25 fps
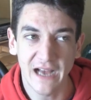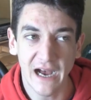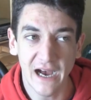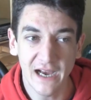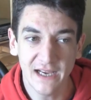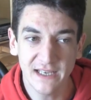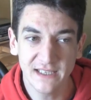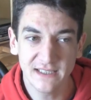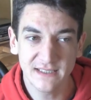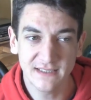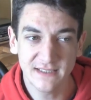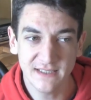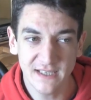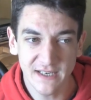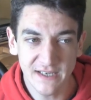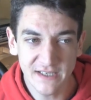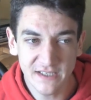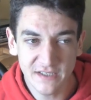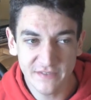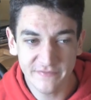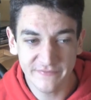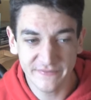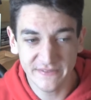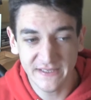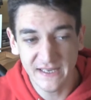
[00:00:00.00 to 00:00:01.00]
I kind
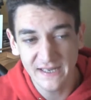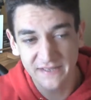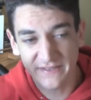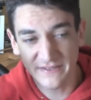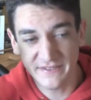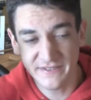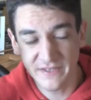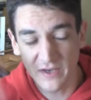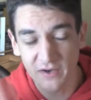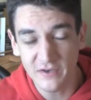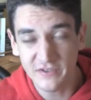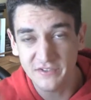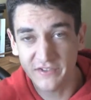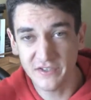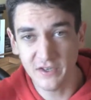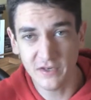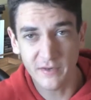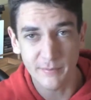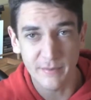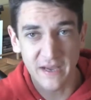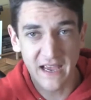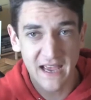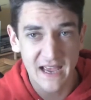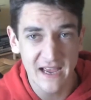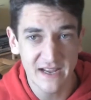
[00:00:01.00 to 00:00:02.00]
of get a song stuck in
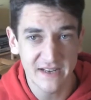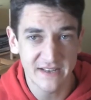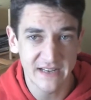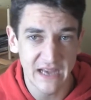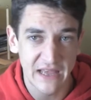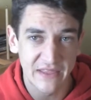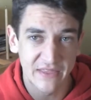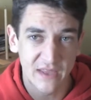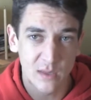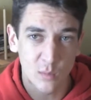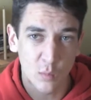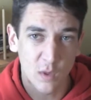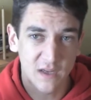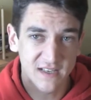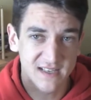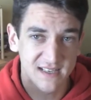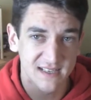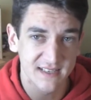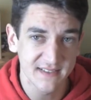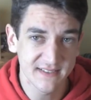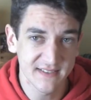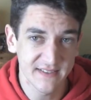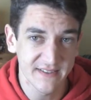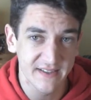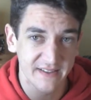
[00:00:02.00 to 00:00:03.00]
my head and then want to
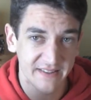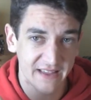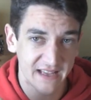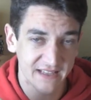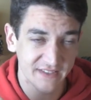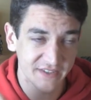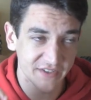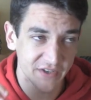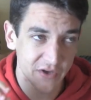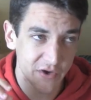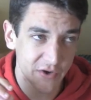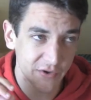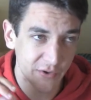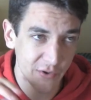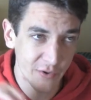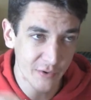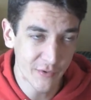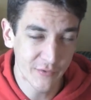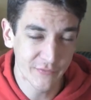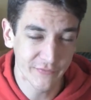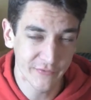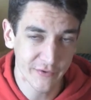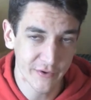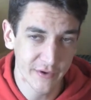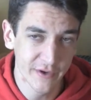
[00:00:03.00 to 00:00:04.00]
listen to that song
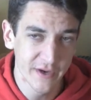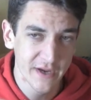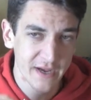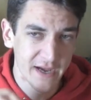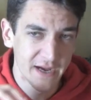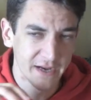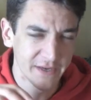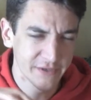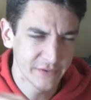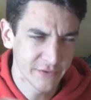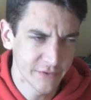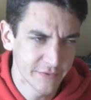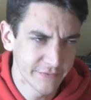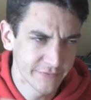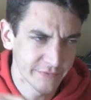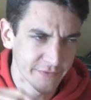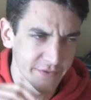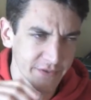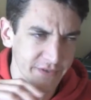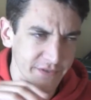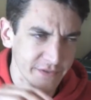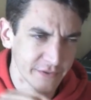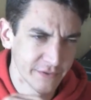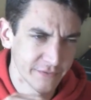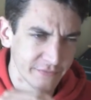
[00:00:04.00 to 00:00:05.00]
over and over
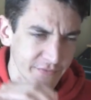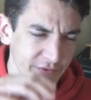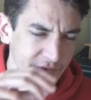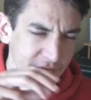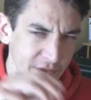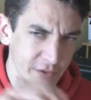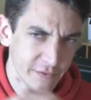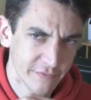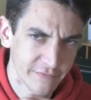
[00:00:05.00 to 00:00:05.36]
and over and